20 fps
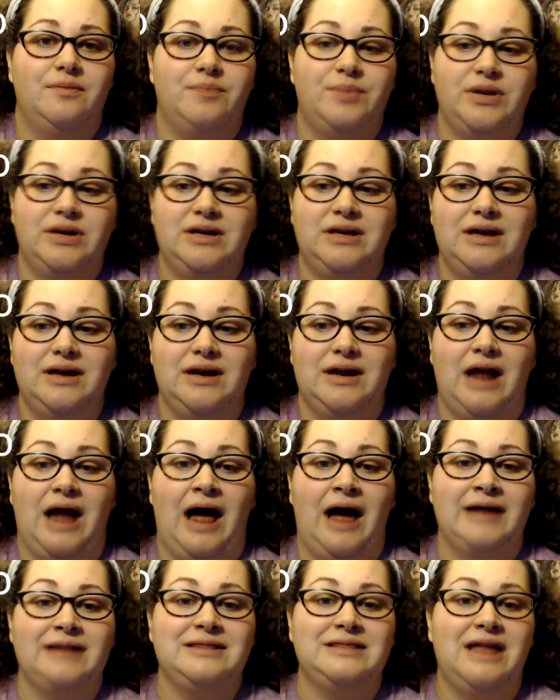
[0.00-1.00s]
But again,
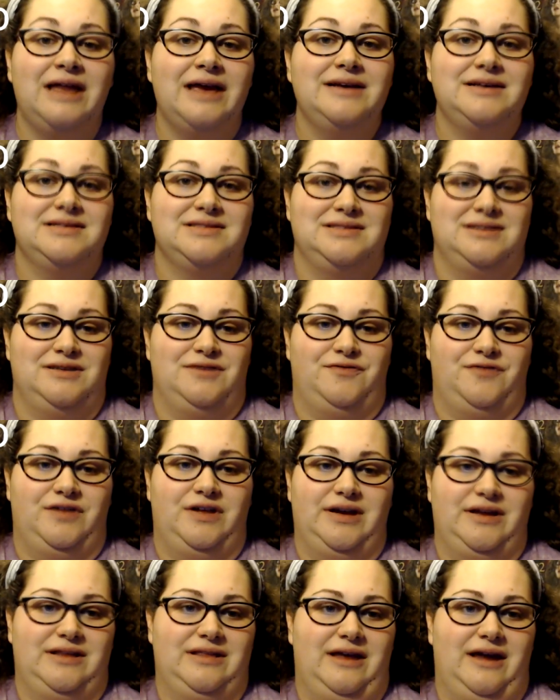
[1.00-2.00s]
I like stuff
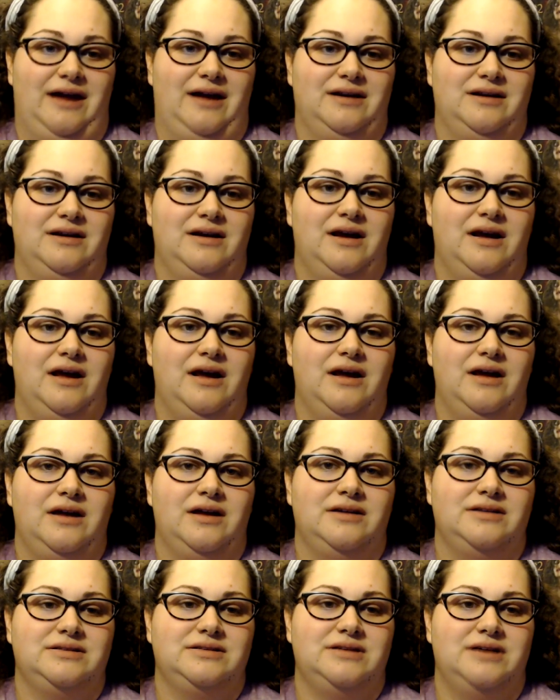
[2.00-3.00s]
like that.
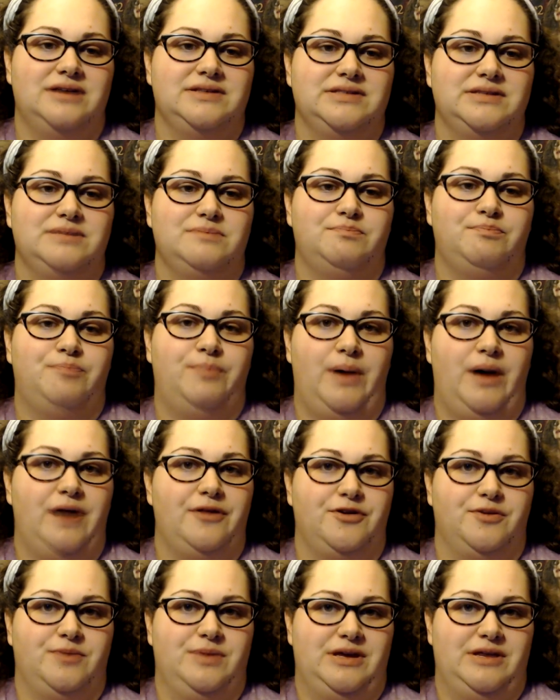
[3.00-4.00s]
It doesn't
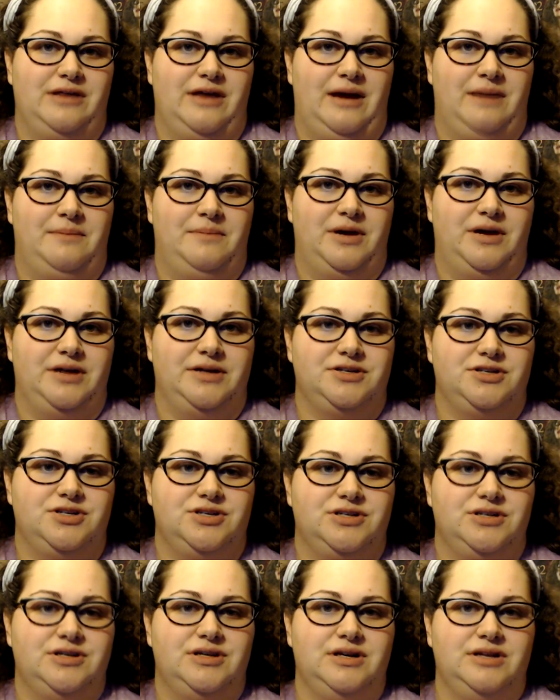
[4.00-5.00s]
bother me that
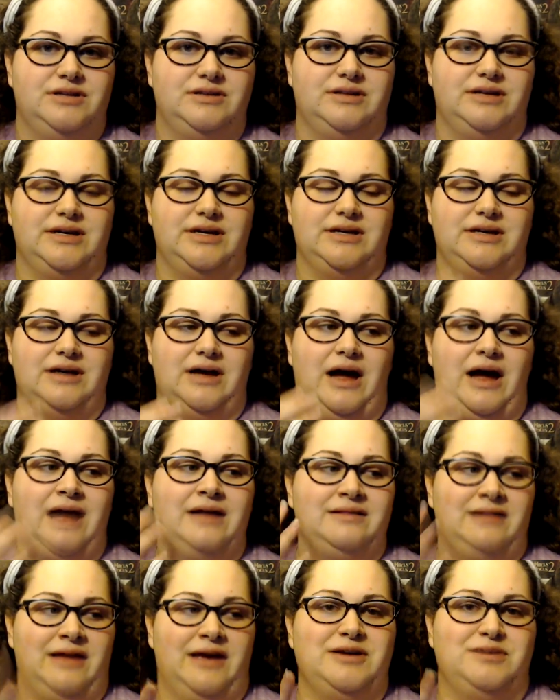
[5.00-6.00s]
much. Like,
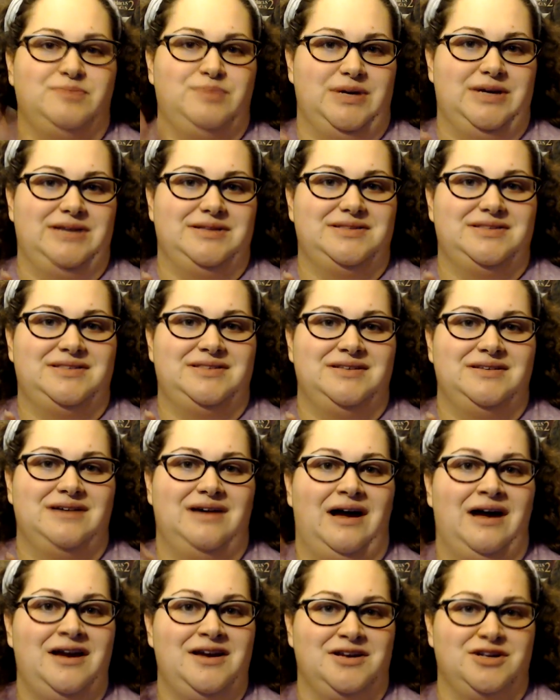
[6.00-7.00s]
I like bits.
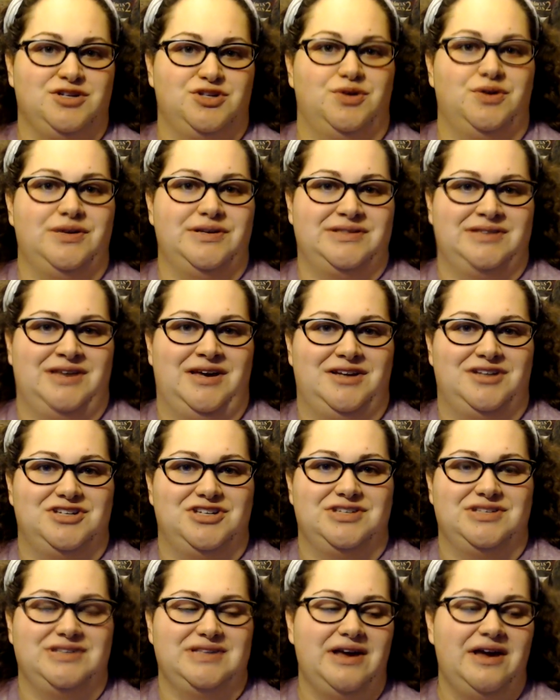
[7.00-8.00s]
I enjoy
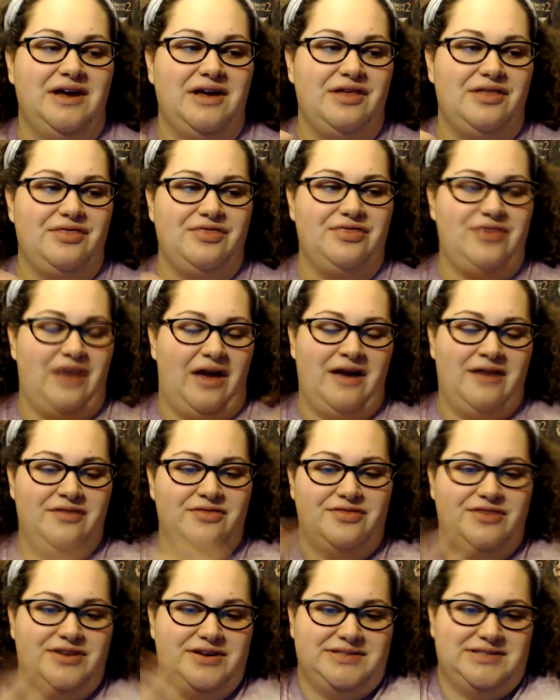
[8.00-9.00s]
sketches.
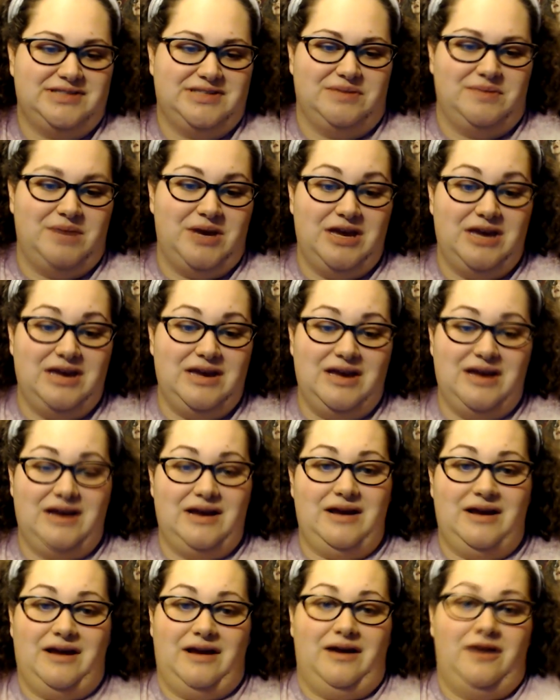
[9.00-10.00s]
And this, to me,
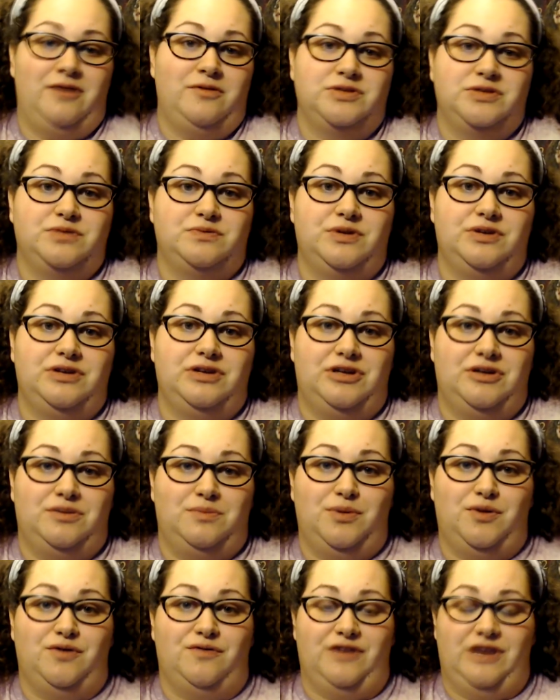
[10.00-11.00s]
it was a really
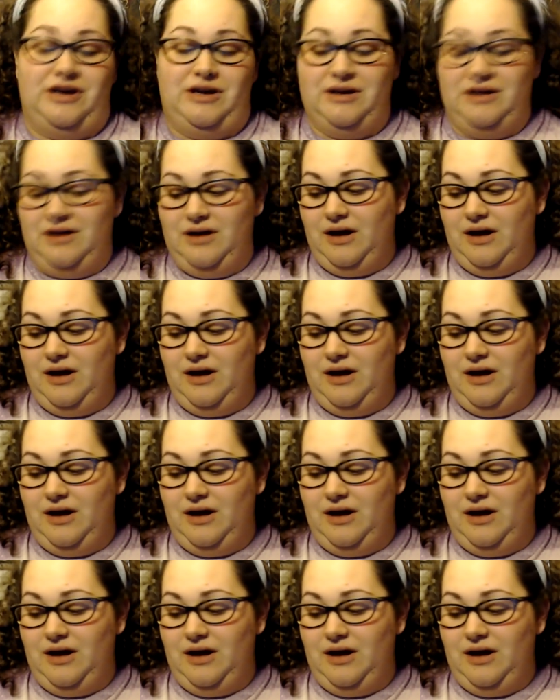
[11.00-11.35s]
good movie.